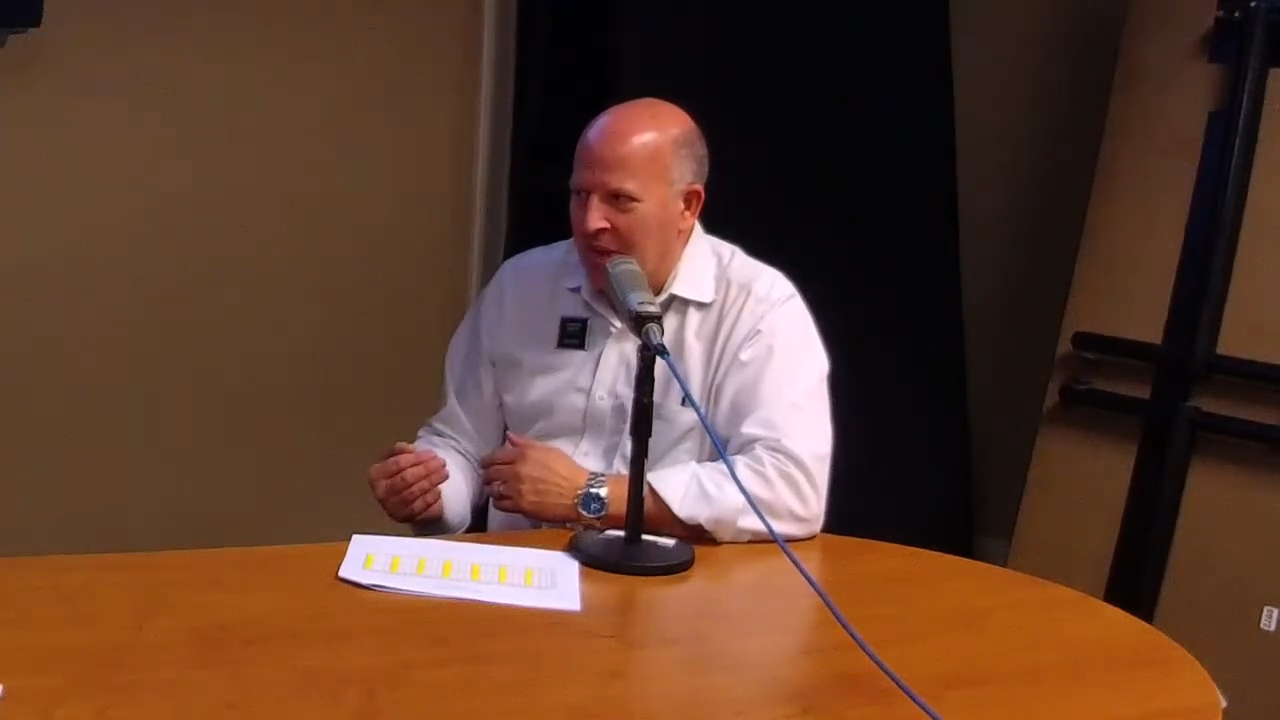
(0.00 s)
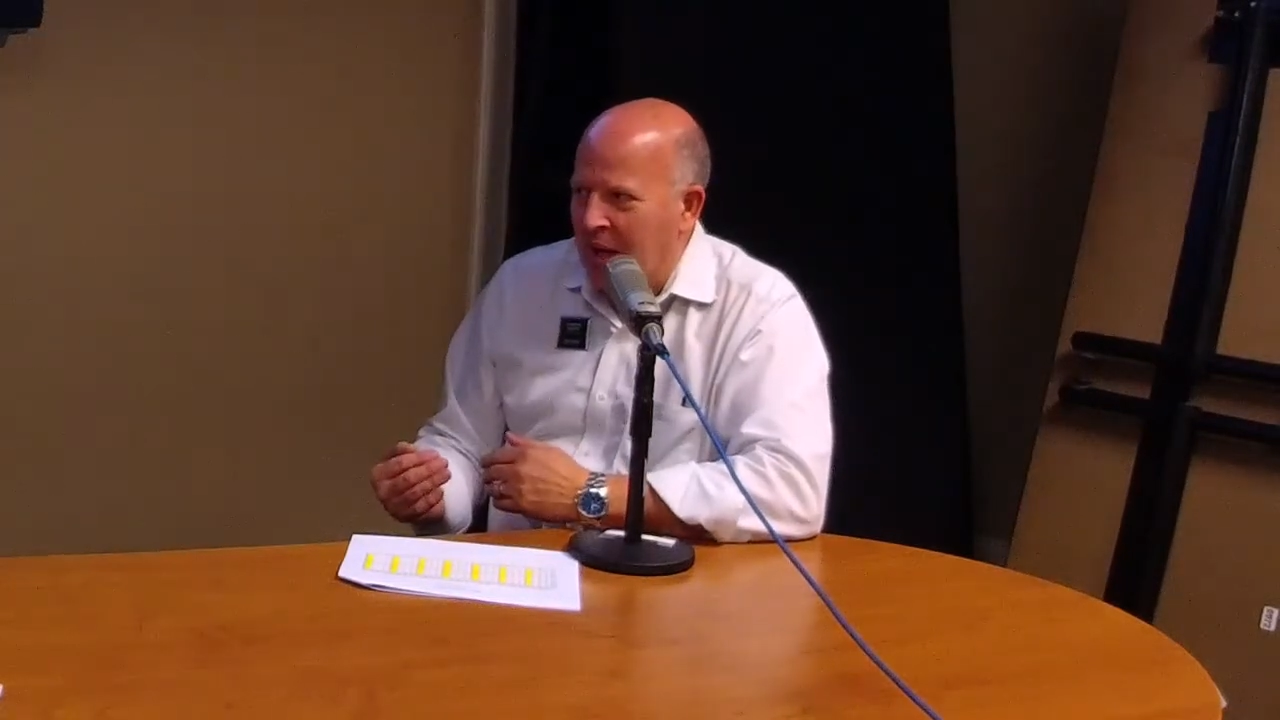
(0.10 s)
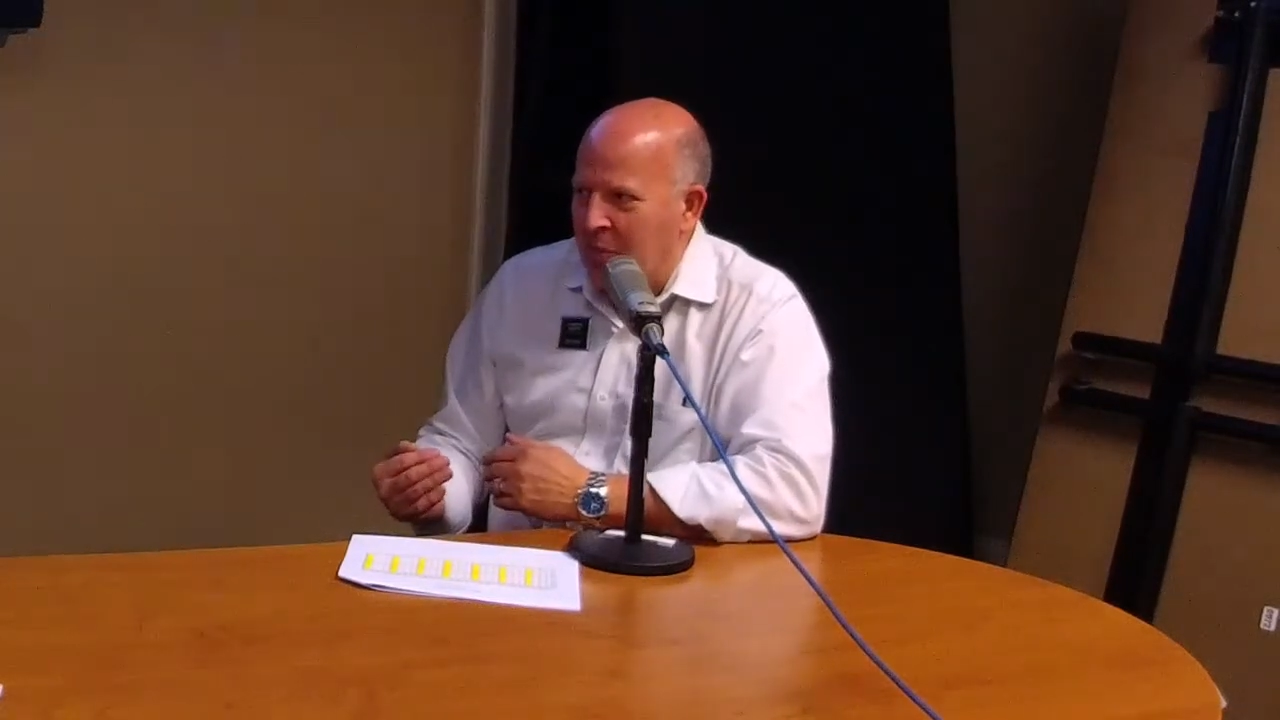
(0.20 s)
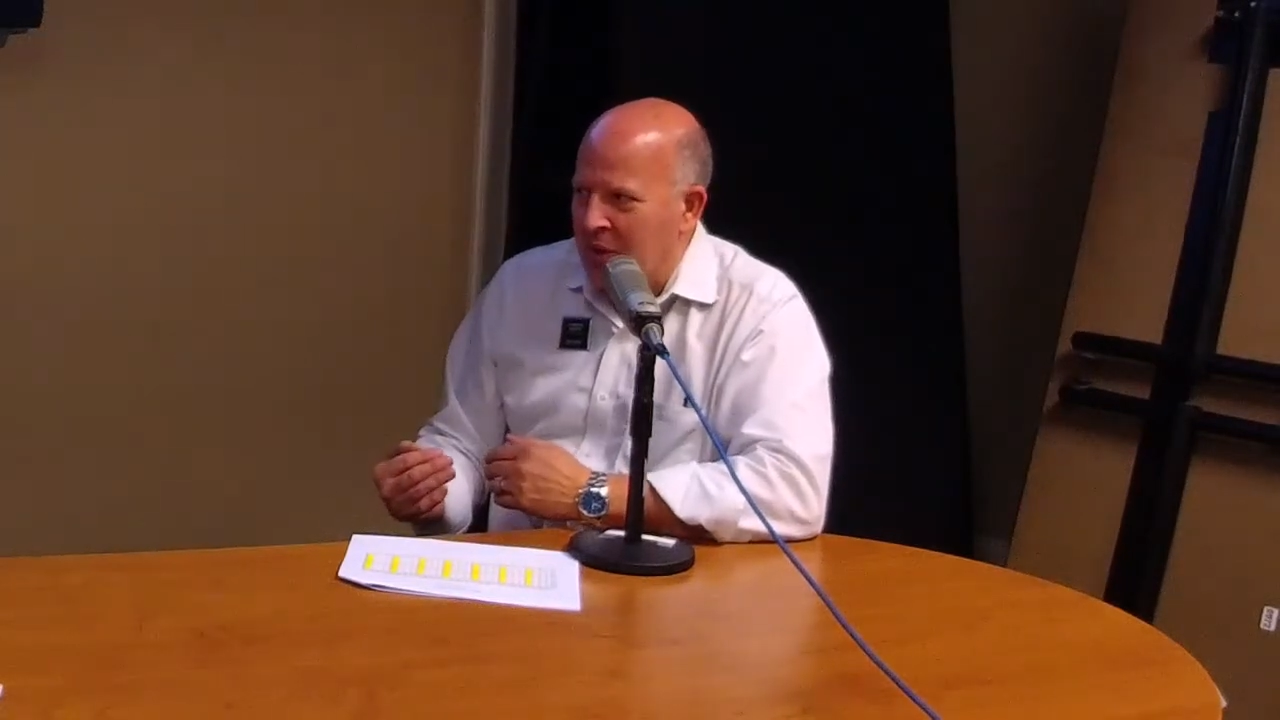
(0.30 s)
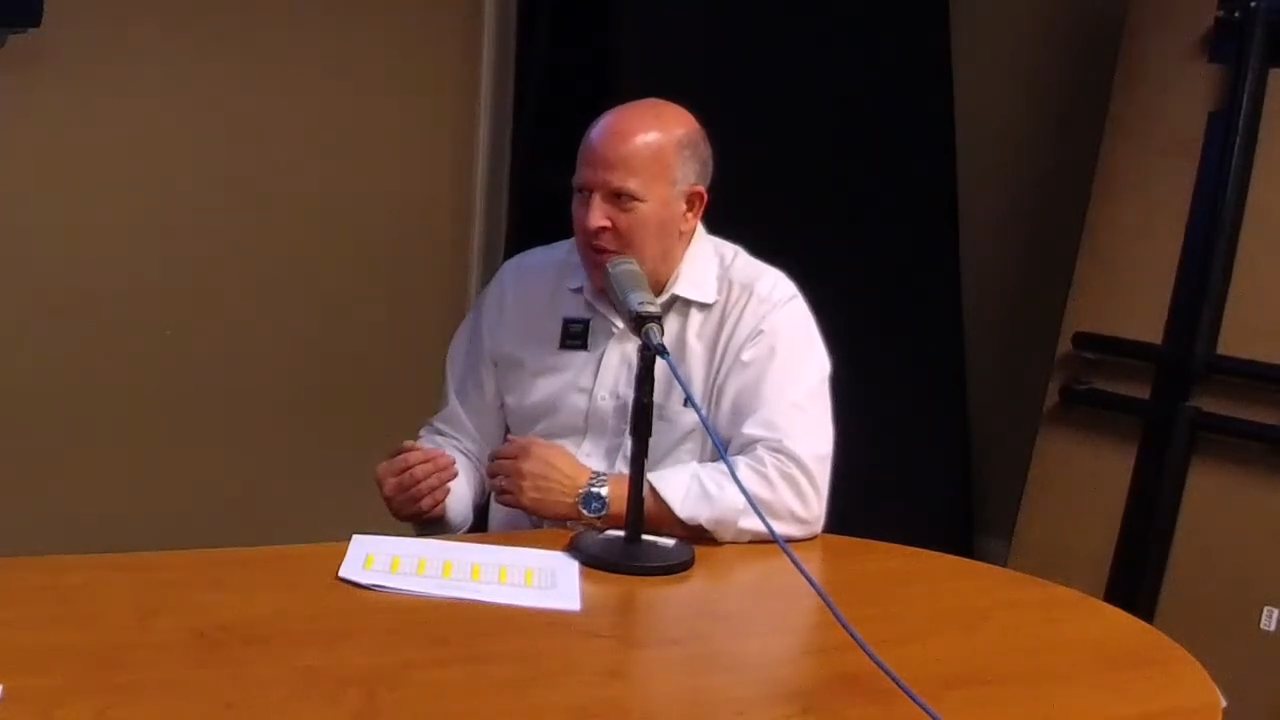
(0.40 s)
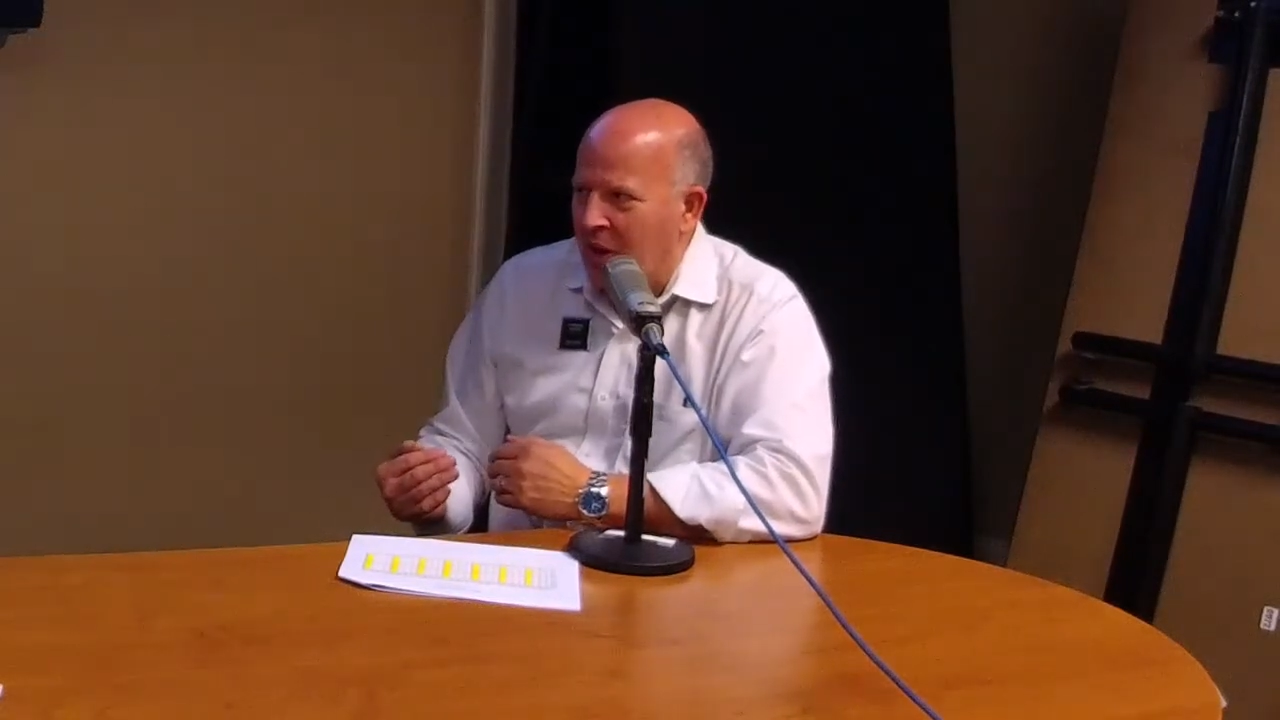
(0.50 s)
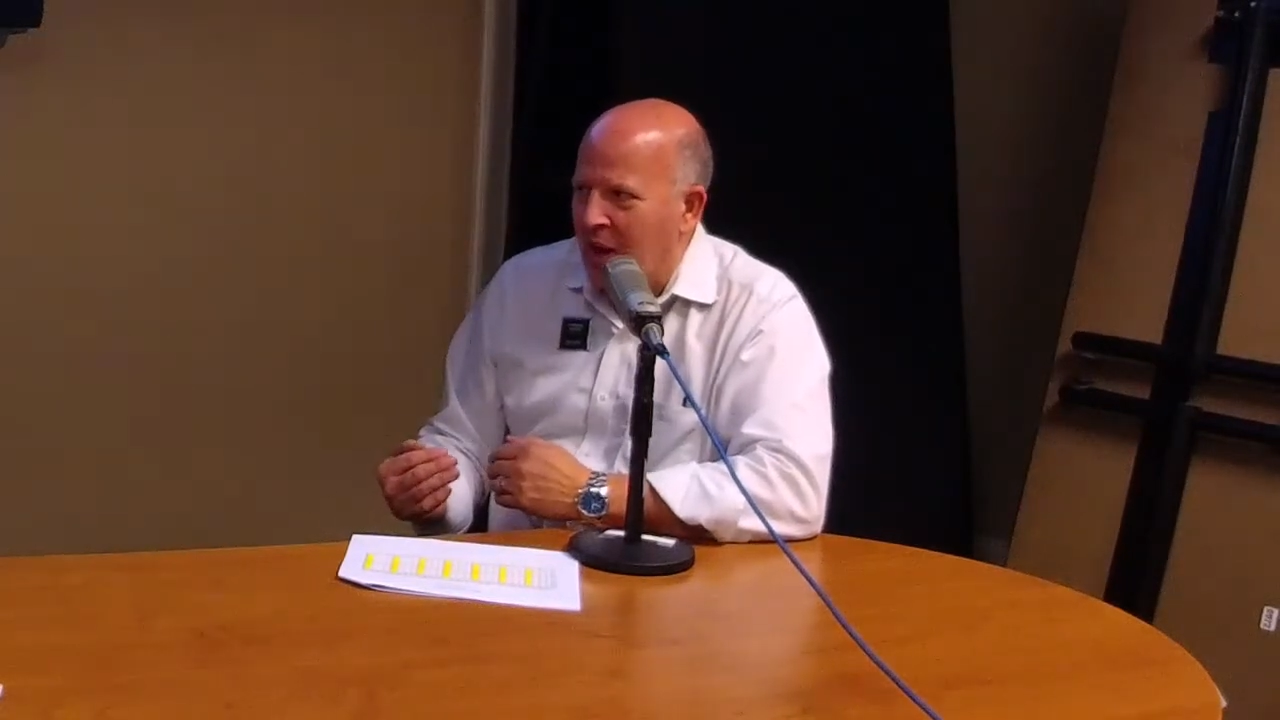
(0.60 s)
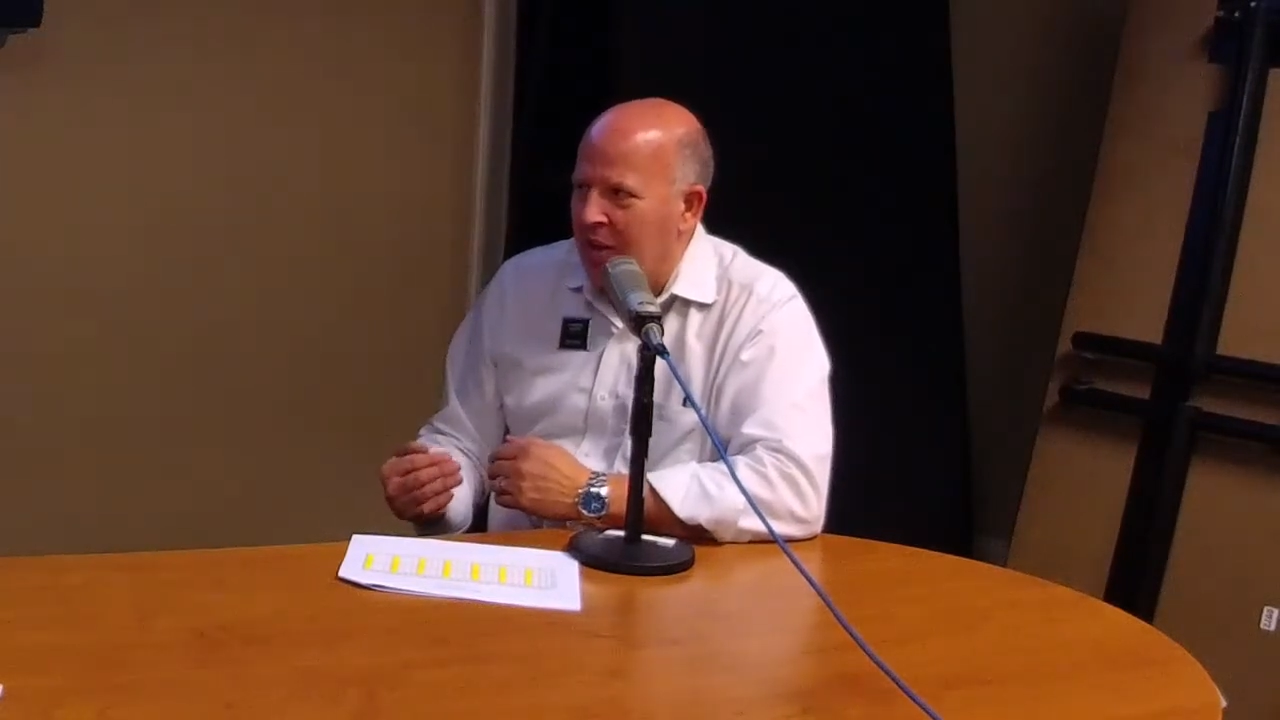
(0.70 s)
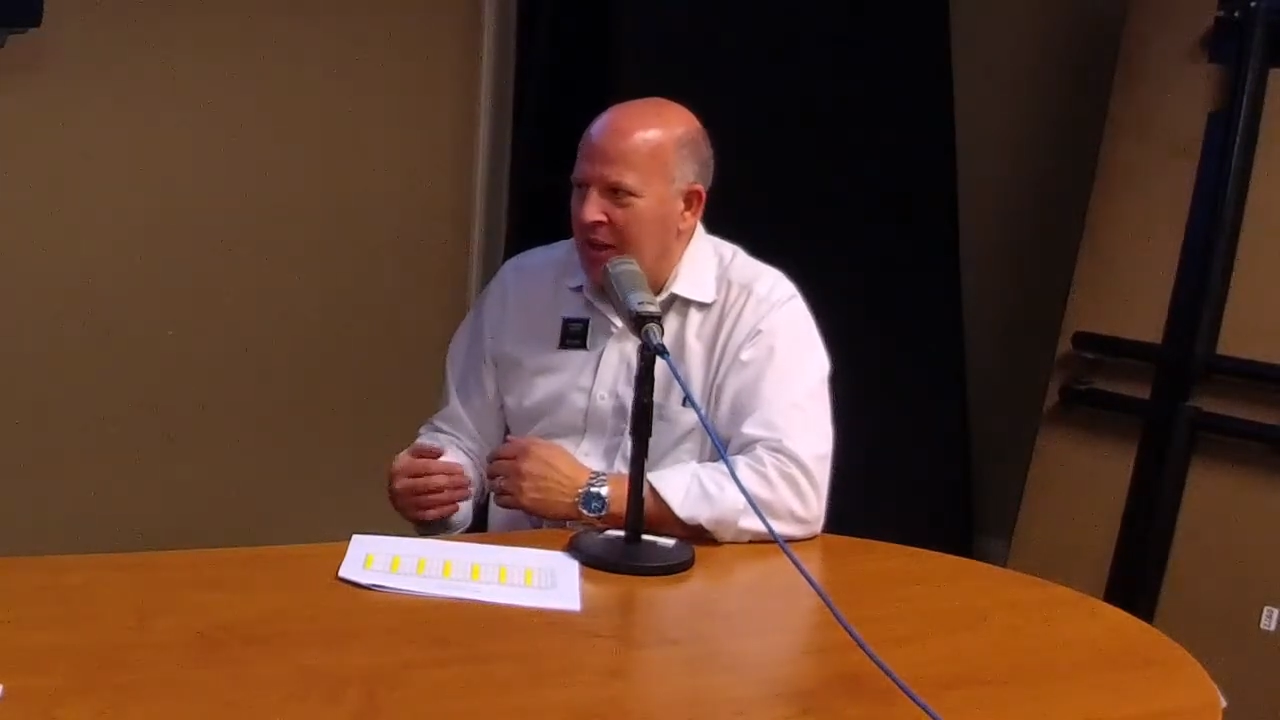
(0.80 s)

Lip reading: like we saw